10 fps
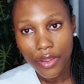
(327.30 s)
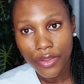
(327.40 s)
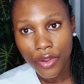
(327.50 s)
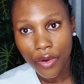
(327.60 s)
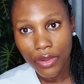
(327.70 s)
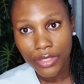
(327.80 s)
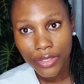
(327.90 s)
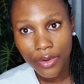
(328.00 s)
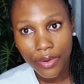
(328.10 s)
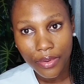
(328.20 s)
you
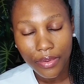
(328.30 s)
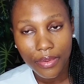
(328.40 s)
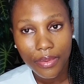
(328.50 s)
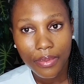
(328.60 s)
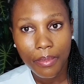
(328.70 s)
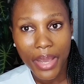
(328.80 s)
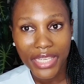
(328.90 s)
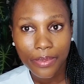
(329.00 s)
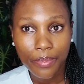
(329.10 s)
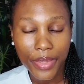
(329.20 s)
also
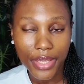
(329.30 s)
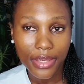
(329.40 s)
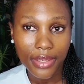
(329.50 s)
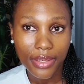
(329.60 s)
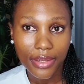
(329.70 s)
might be